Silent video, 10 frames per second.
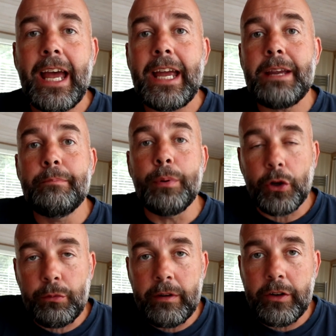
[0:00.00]
a
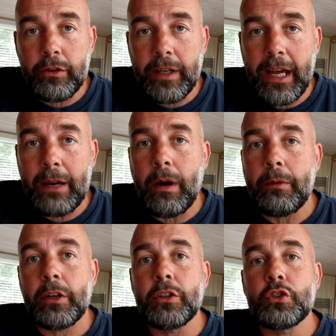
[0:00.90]
book review day where
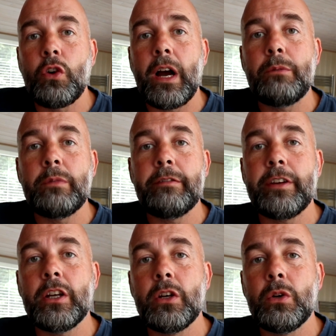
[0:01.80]
we're going to try and
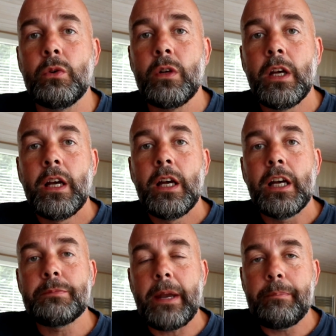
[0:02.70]
review
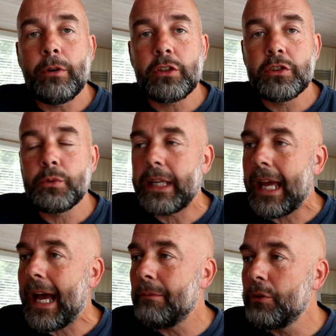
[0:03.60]
as many books as we
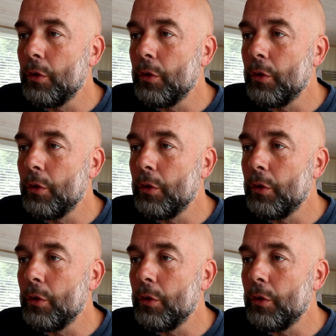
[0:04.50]
can.